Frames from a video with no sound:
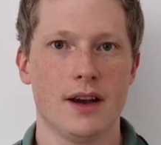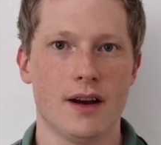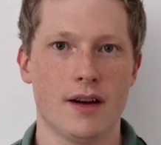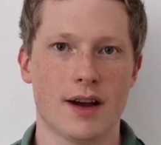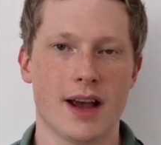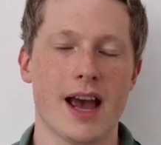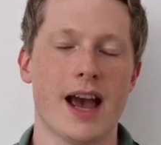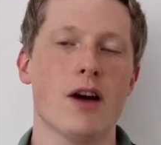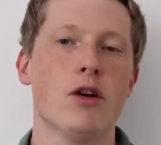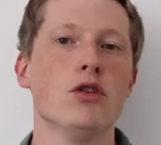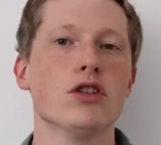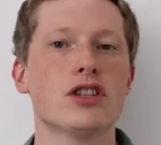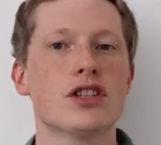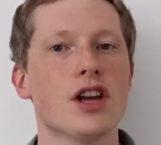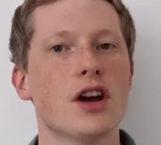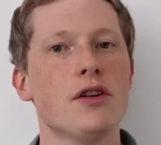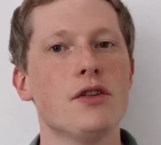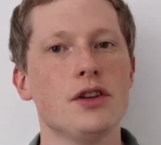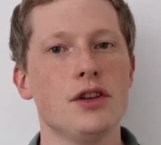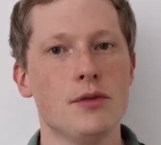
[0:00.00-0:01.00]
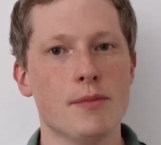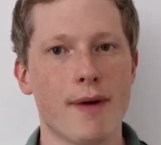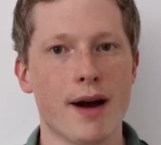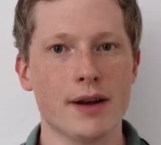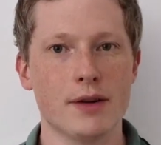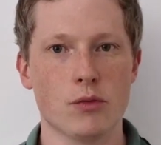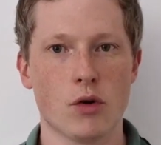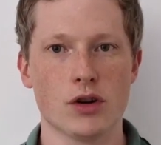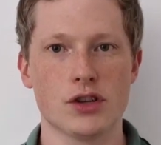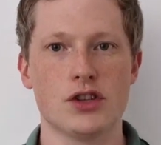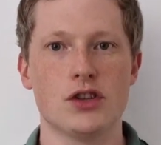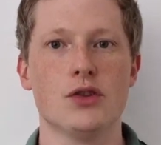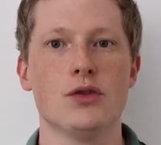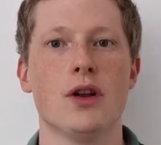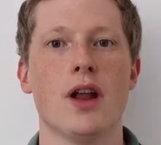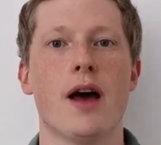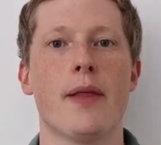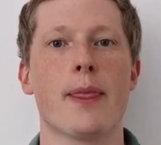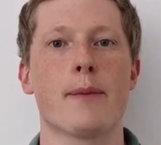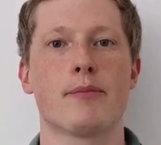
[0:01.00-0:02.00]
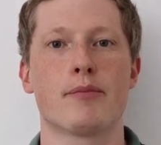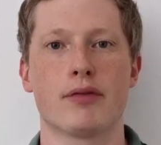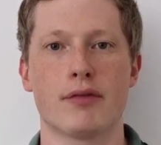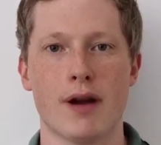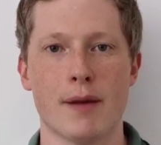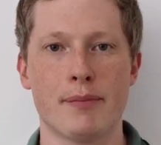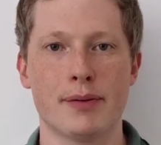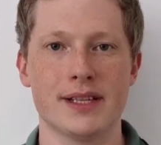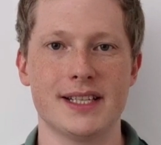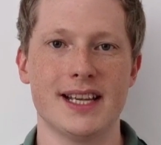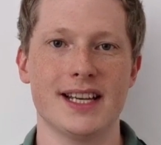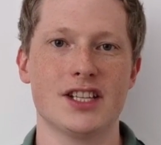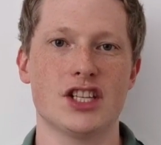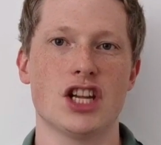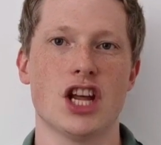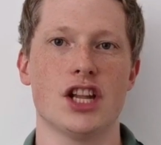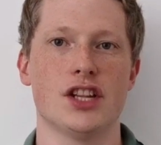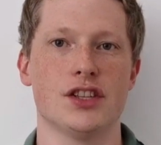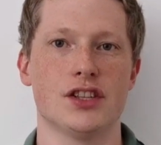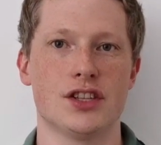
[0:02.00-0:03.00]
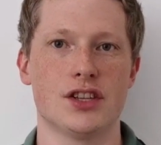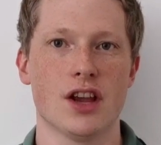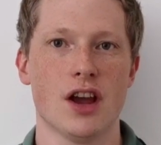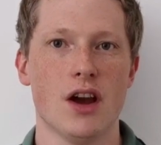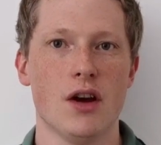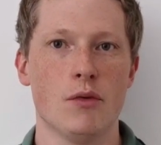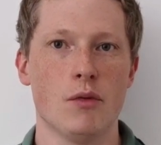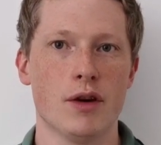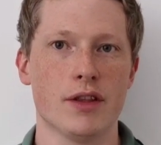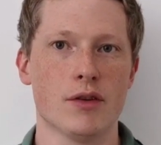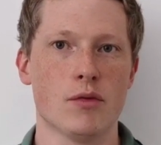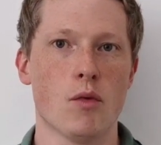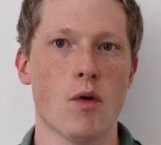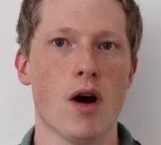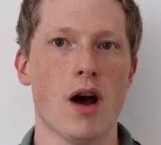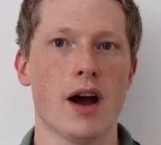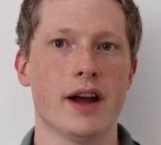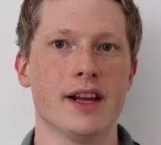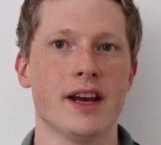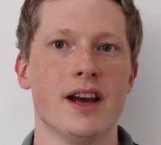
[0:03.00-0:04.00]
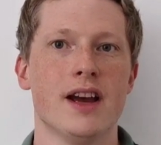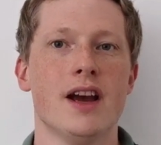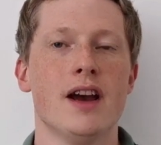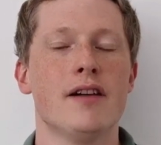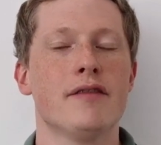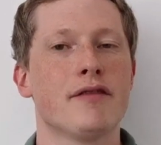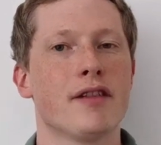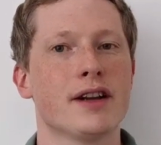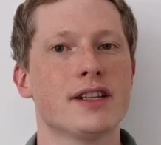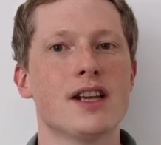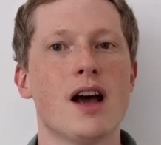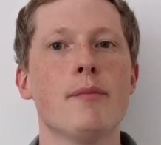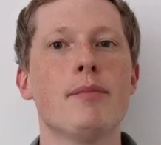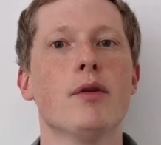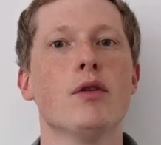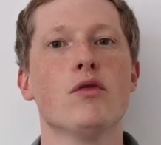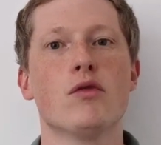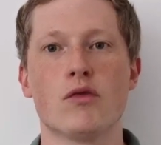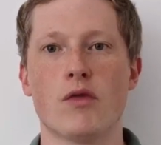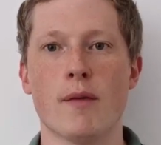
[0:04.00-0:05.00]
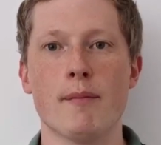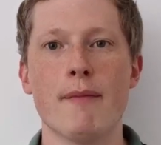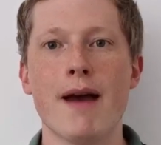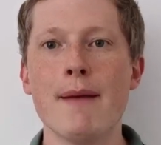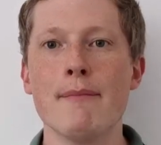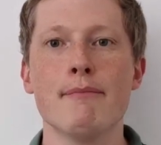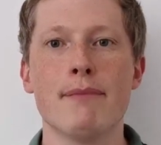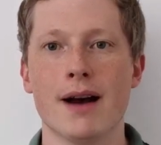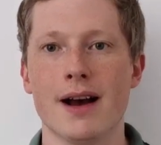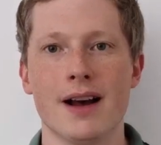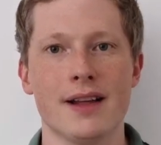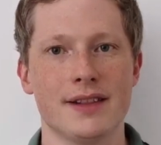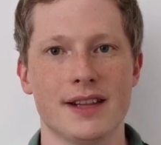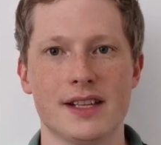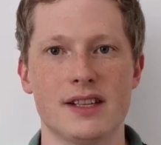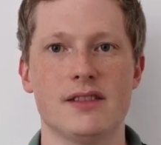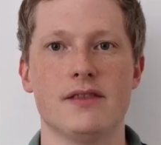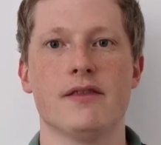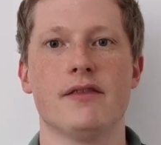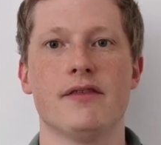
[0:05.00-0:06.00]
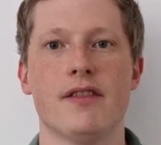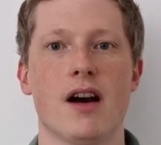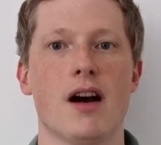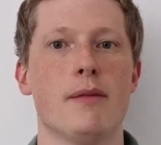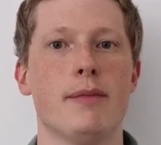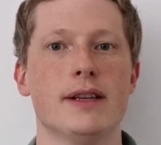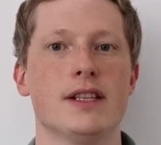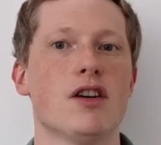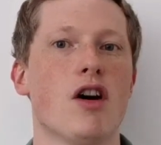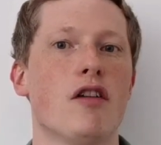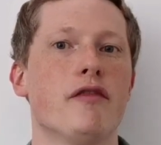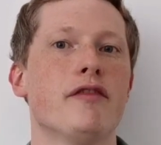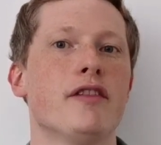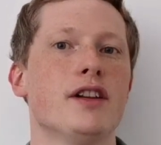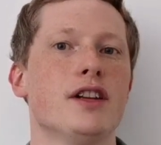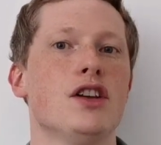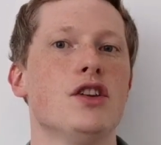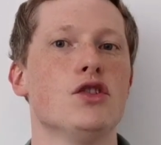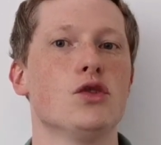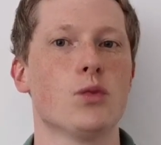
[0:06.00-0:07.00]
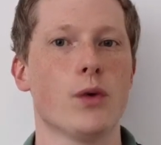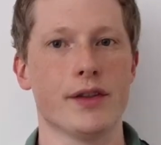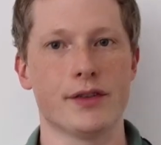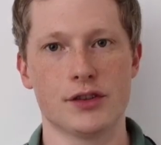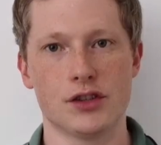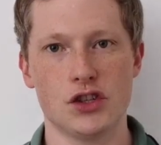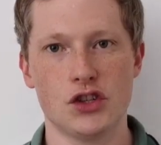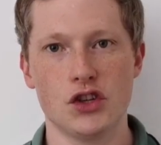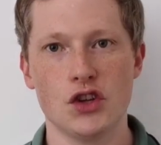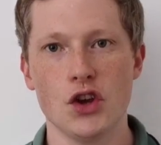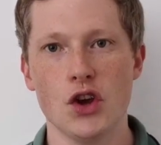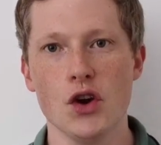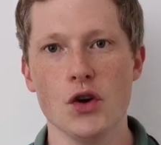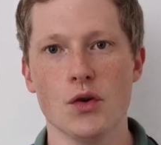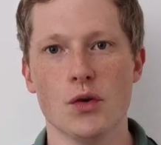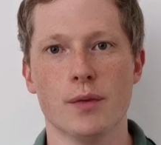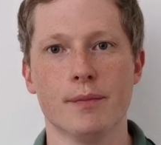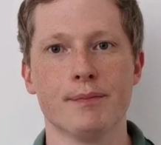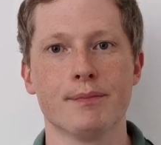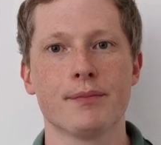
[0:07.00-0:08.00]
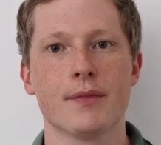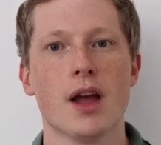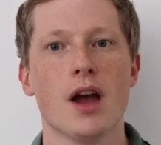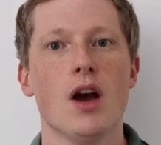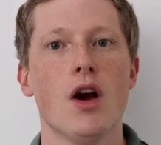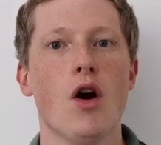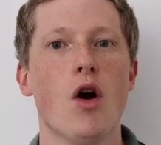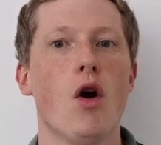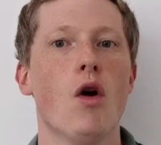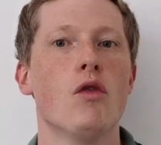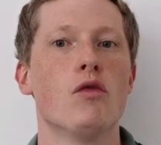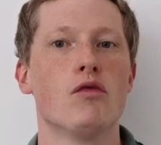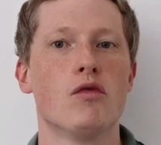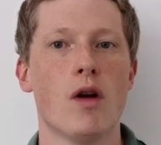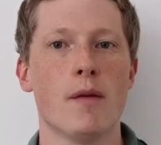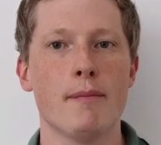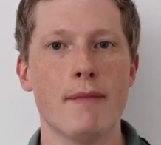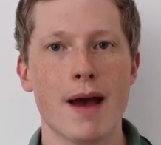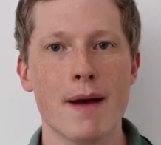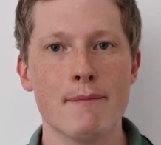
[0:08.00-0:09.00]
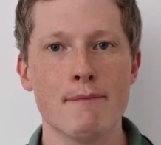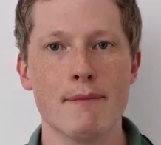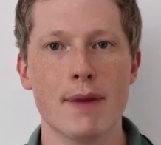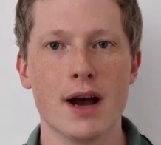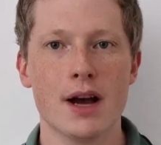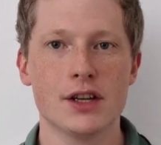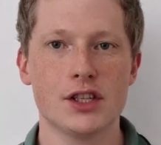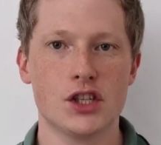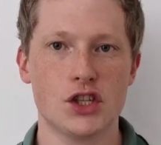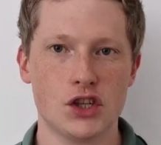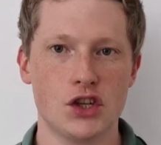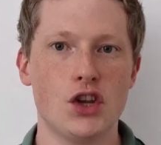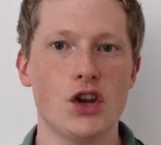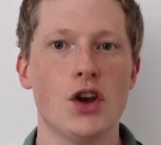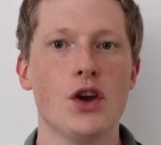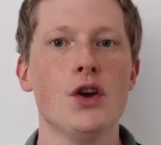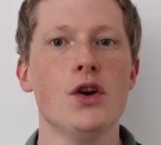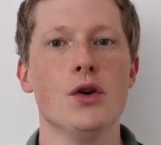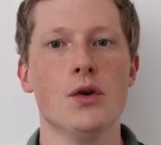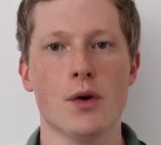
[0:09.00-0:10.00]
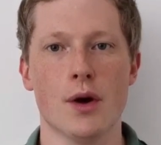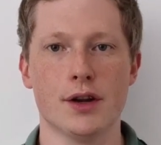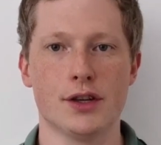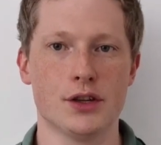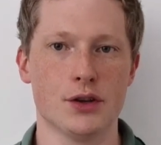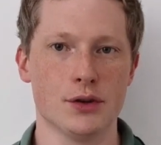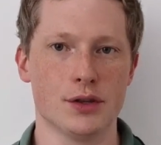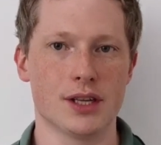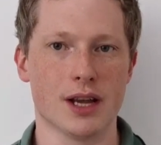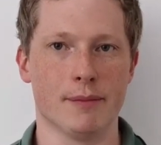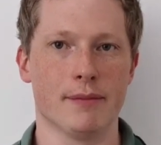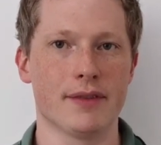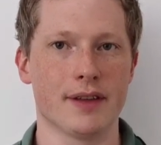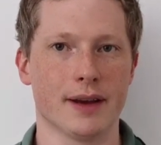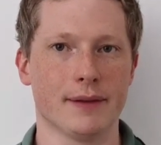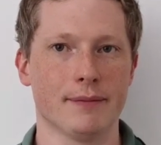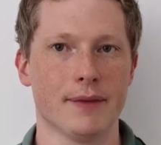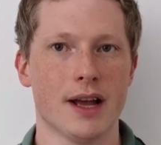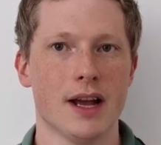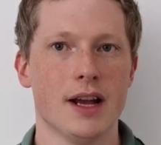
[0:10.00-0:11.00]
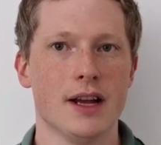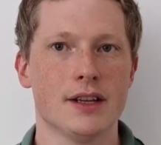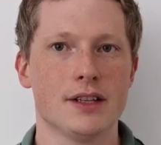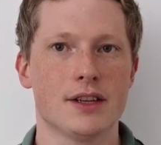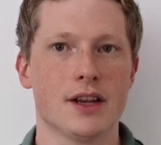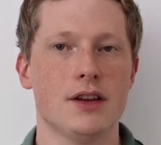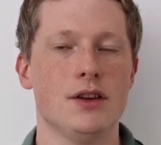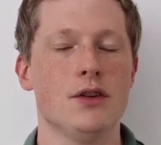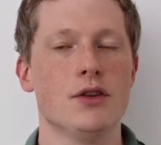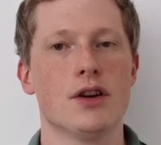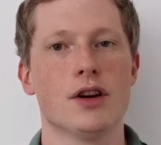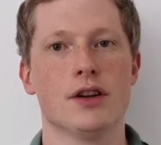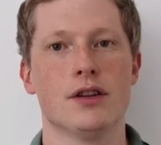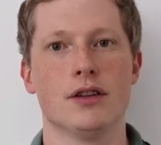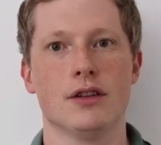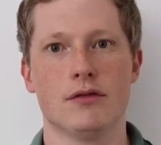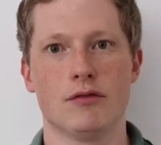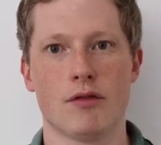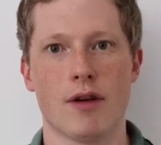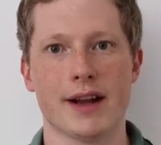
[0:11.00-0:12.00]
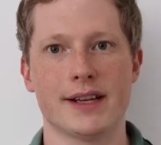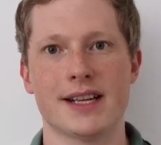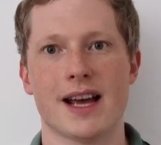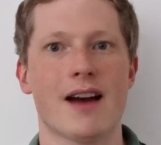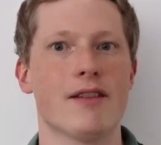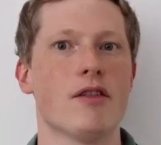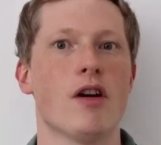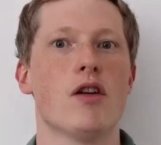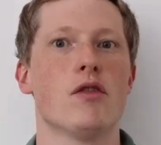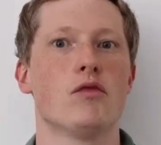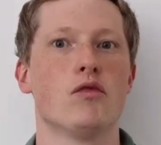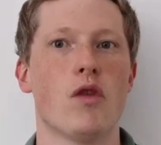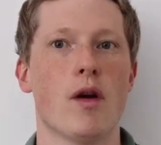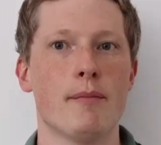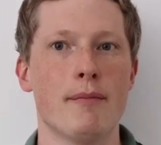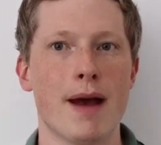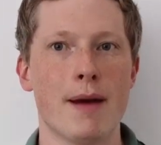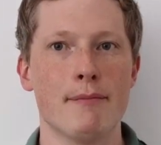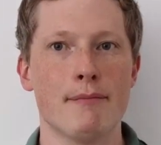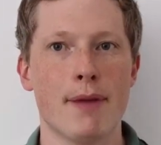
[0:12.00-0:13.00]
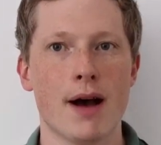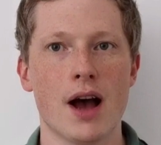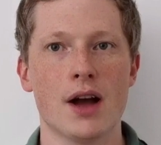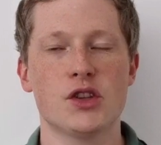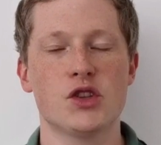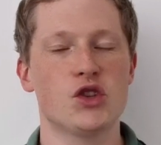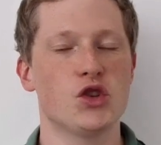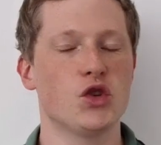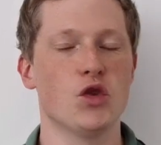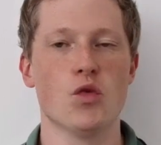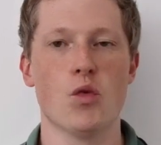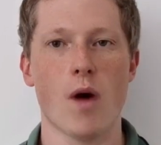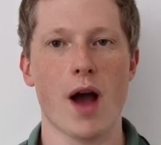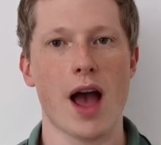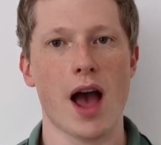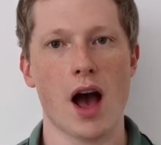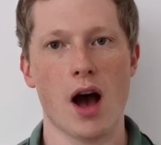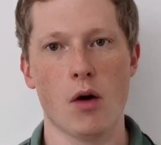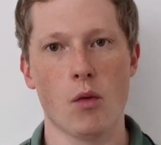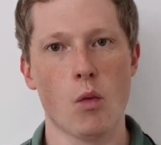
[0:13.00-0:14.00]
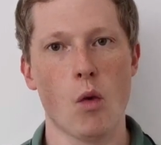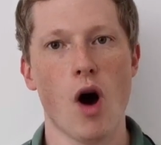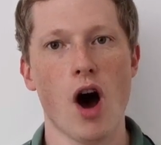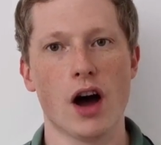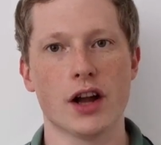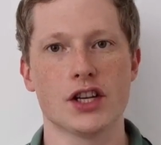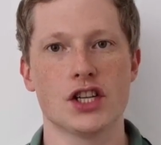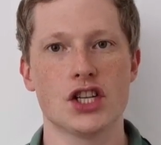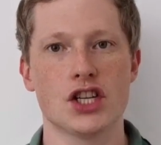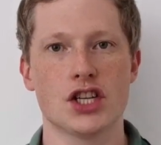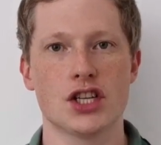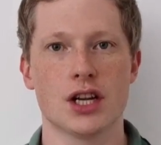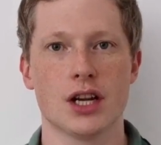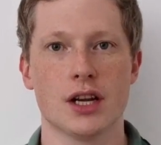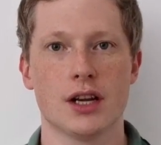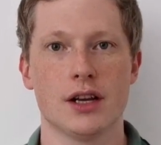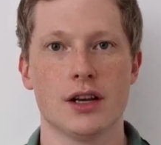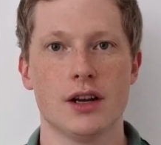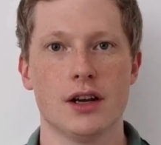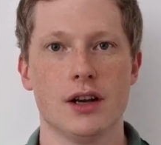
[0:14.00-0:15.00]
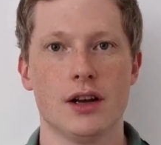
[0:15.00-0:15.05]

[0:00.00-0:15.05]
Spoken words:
Okay, also you might want to learn the prepositions with a word. For example, remember, this verb is often used with to. Remember to do something. So you could write down, remember to wear a watch.